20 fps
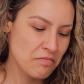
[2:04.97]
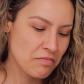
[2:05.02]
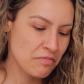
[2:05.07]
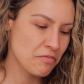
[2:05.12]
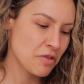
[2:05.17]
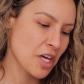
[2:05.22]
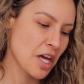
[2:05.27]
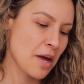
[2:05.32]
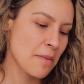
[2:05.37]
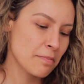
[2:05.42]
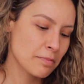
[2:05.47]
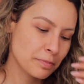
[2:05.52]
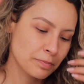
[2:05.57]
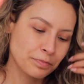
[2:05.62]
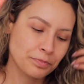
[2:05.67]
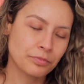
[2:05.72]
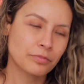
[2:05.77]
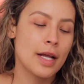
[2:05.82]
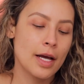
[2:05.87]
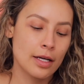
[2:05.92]
Okay.
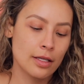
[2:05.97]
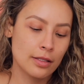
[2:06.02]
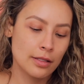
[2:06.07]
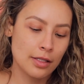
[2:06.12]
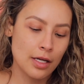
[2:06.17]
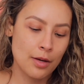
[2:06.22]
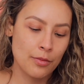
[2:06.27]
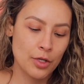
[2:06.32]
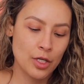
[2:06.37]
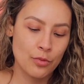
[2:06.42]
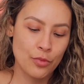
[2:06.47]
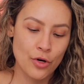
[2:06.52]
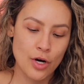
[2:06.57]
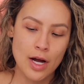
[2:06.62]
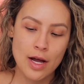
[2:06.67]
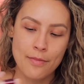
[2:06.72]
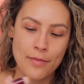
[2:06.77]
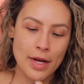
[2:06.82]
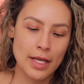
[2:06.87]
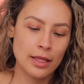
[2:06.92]
Next, I'm gonna
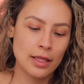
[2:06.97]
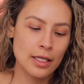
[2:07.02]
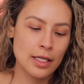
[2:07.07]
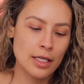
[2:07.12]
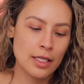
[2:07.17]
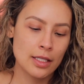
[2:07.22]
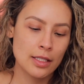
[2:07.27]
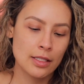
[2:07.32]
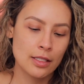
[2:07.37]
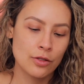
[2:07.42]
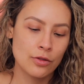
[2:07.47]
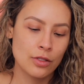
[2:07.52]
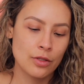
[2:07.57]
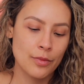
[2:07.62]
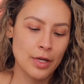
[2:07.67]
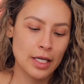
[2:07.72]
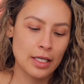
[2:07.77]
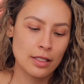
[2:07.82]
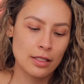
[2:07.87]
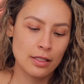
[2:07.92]
prime my lids using
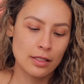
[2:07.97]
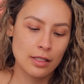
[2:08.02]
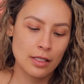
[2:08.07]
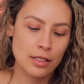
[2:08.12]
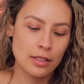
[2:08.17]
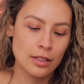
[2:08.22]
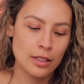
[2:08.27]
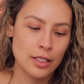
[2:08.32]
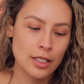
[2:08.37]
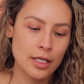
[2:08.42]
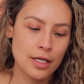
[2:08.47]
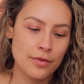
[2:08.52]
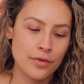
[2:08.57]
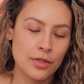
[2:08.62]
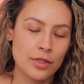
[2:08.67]
my concealer.